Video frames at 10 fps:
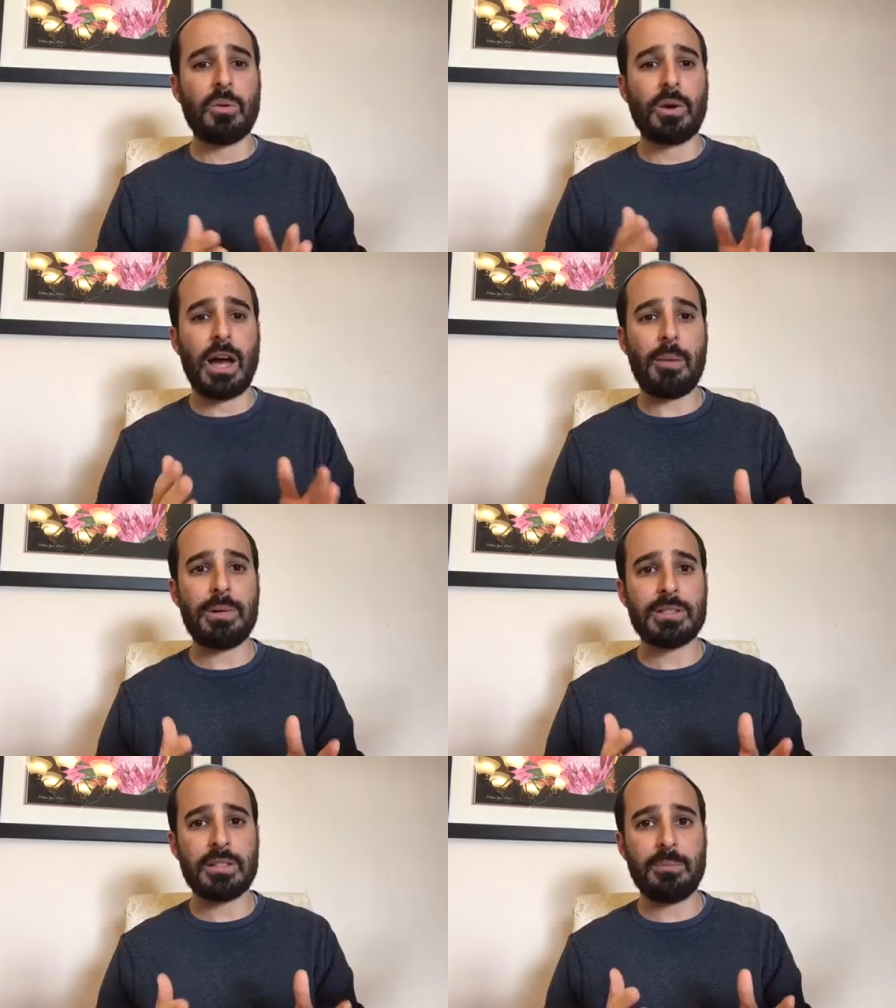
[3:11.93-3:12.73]
what
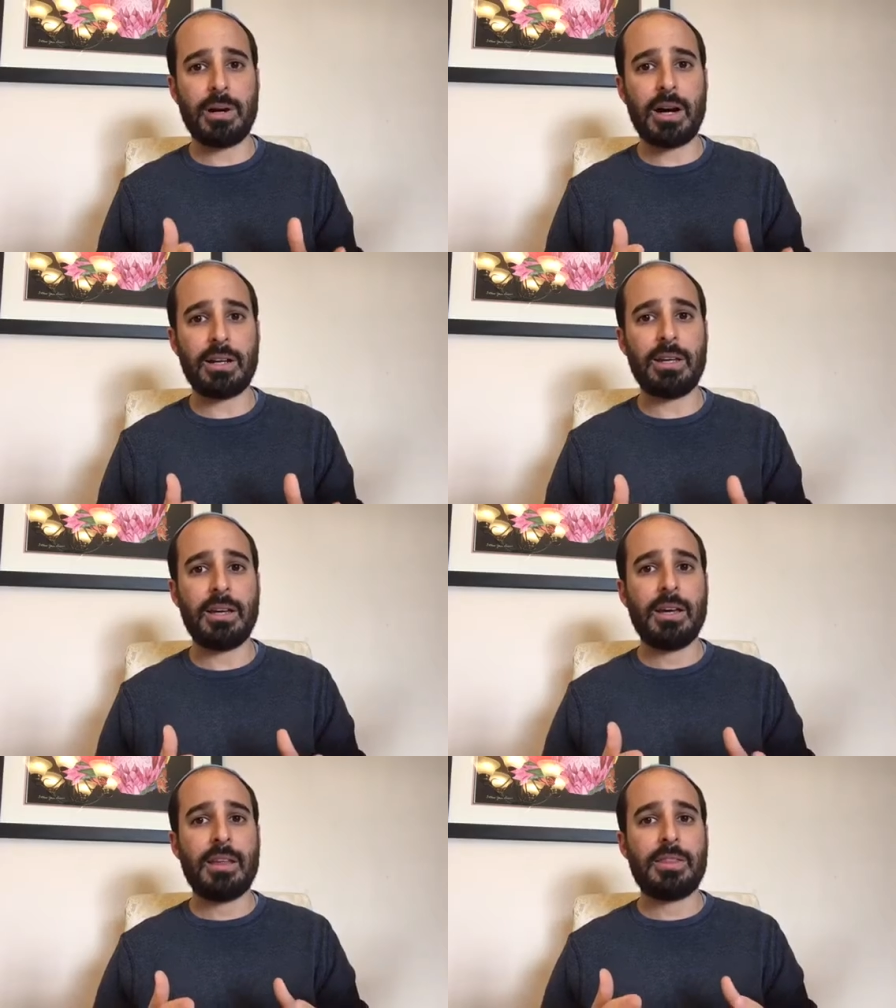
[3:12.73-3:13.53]
happens in the body,
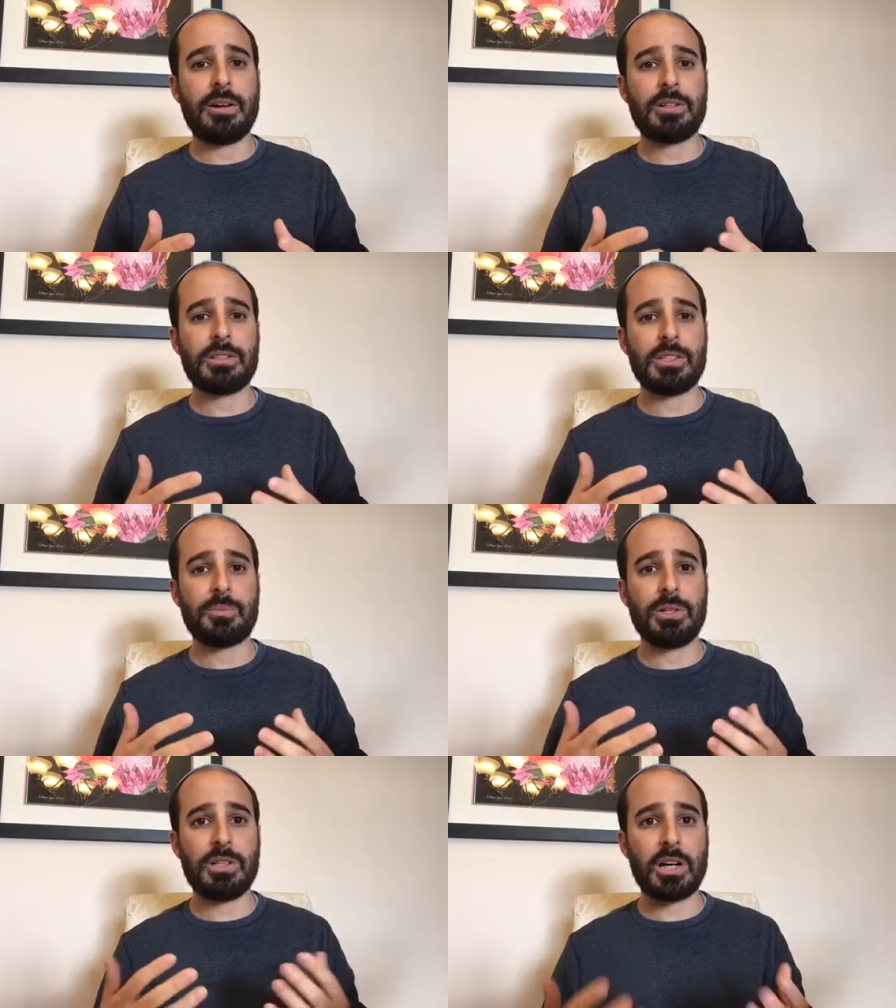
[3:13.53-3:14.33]
there's this
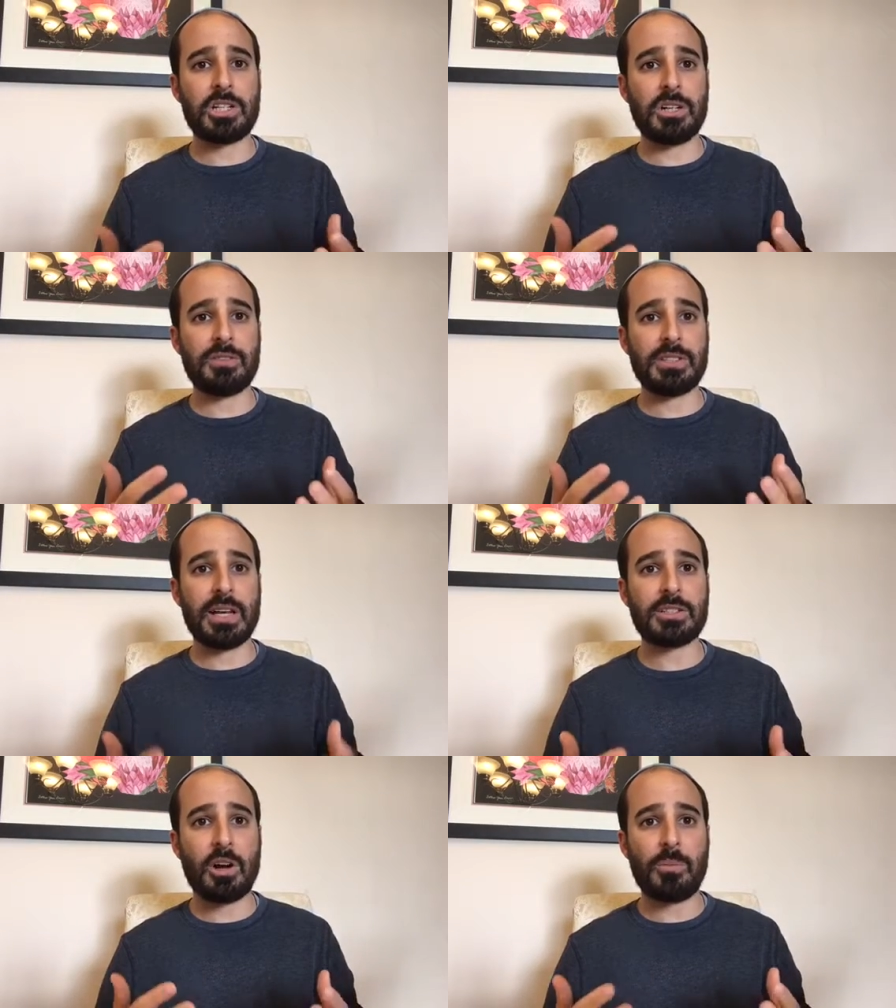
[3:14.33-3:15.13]
production of
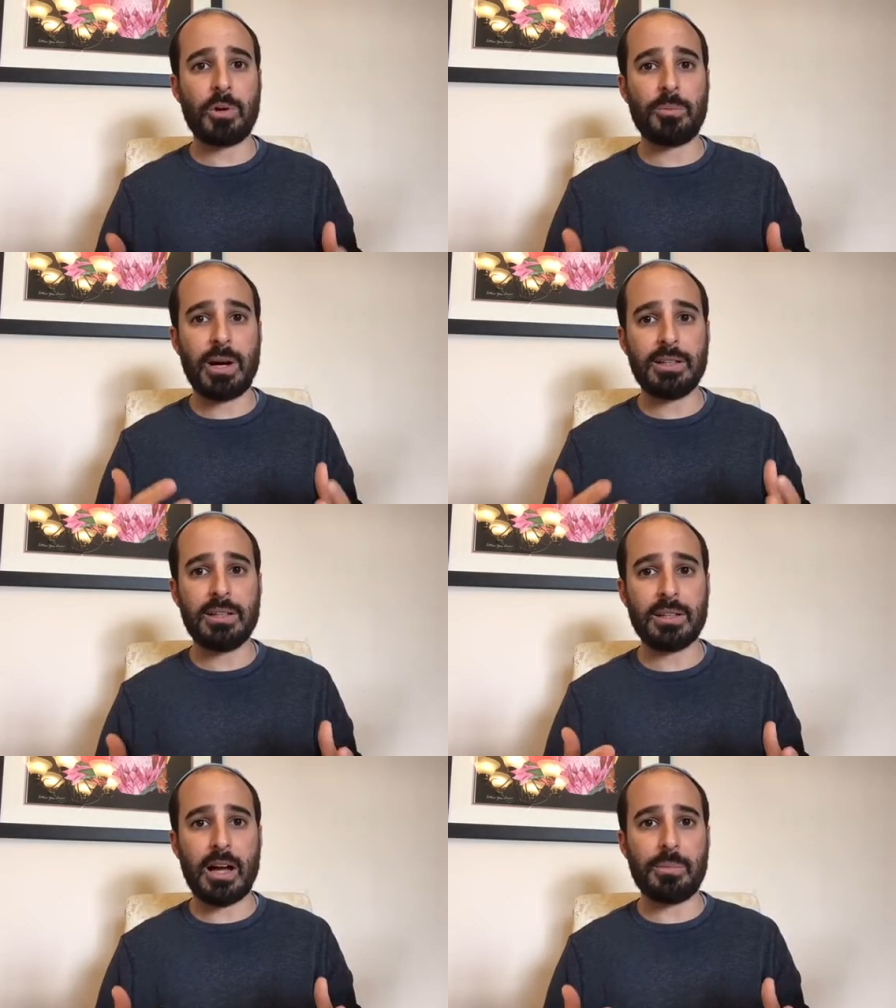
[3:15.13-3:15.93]
sex hormone
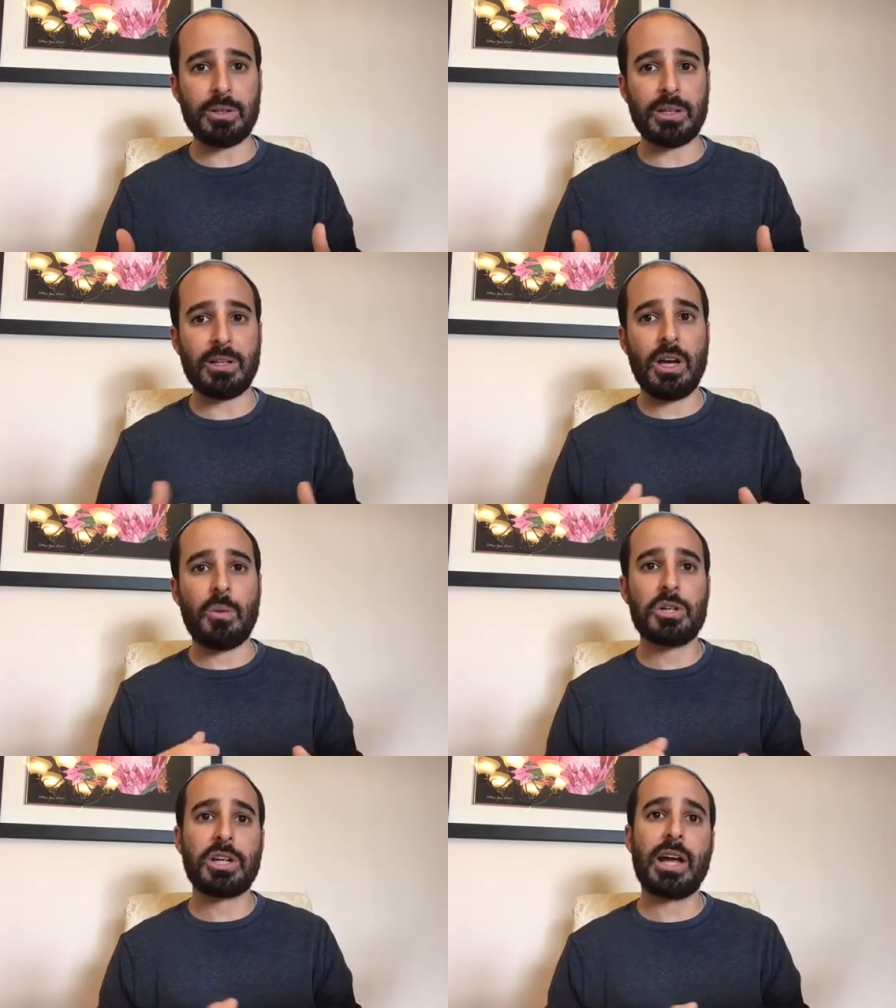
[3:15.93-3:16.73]
binding globulin,
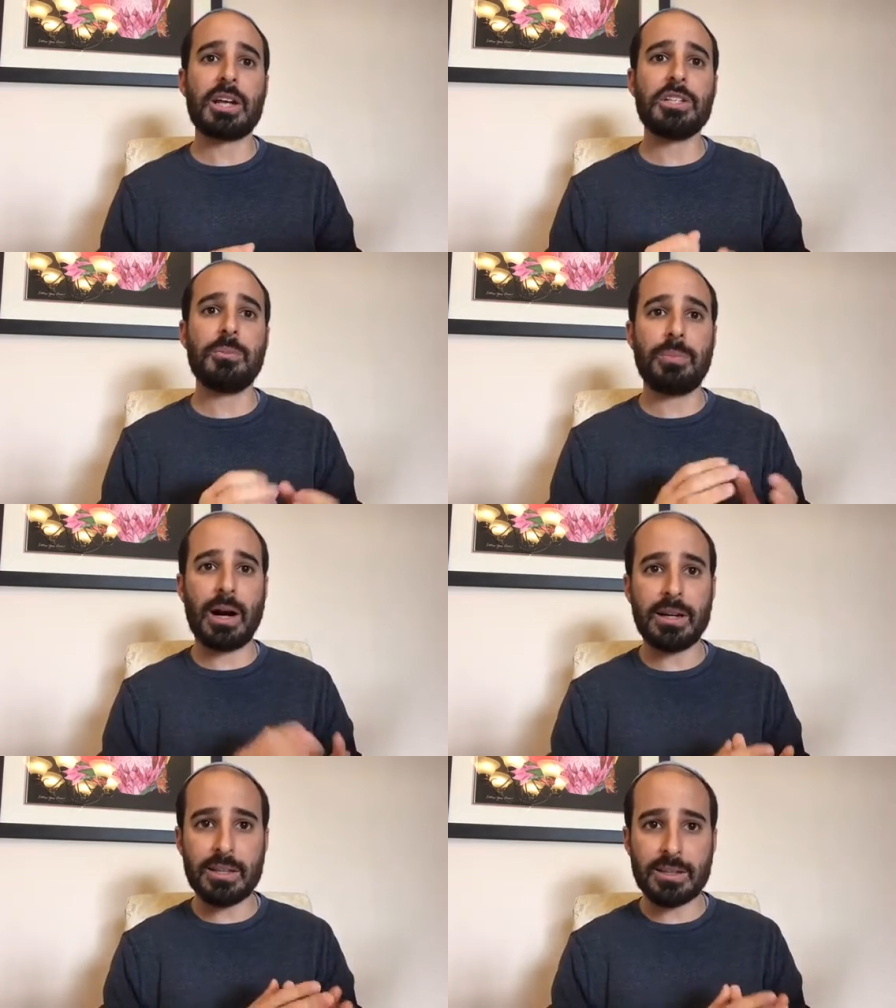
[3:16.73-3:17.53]
which can actually
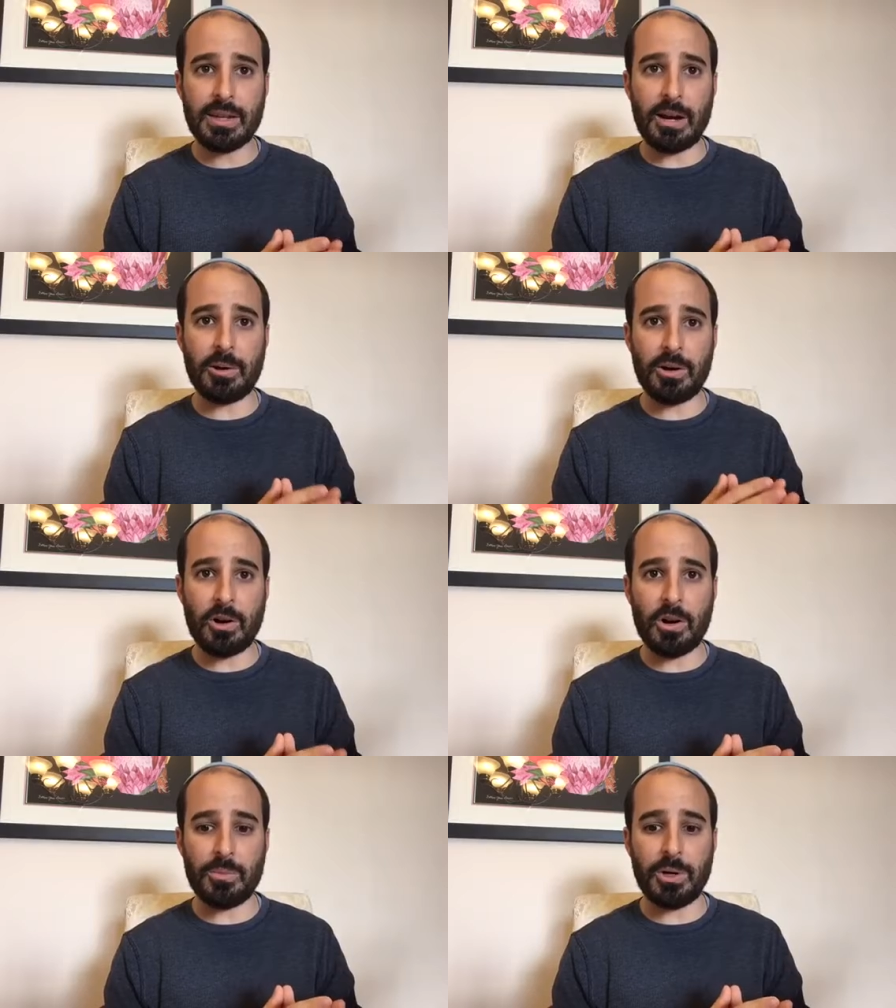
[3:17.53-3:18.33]
bind thyroid
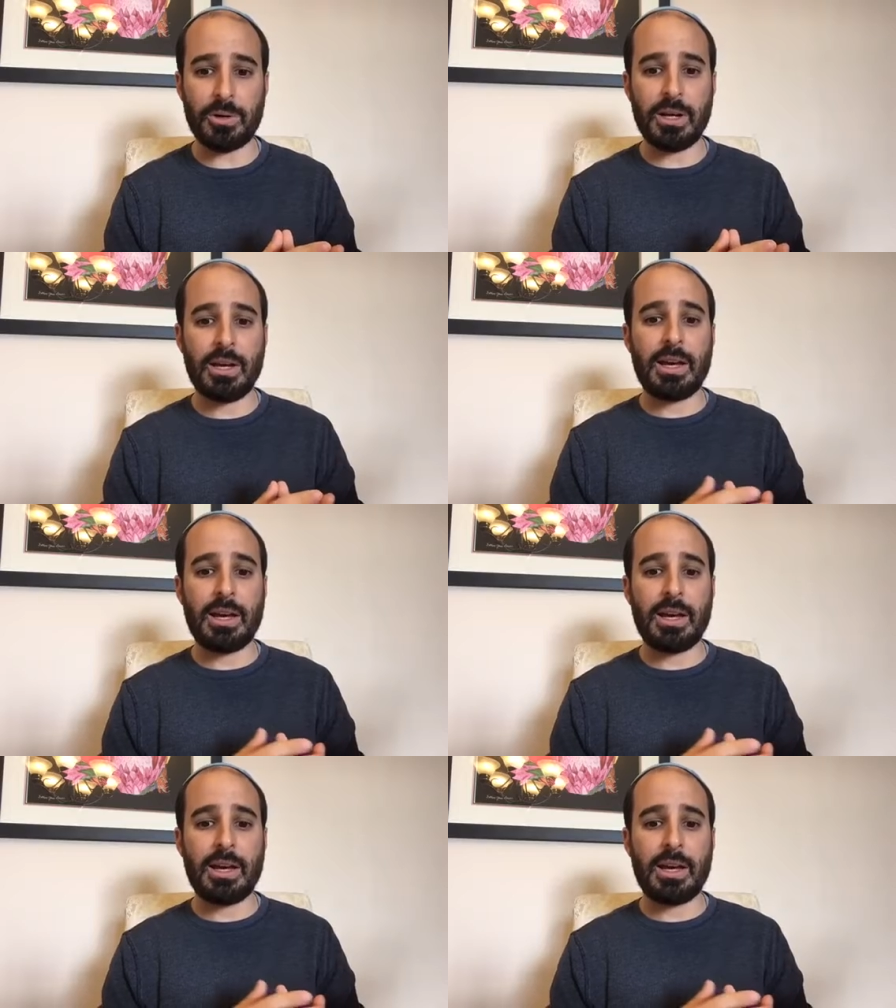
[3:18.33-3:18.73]
hormone.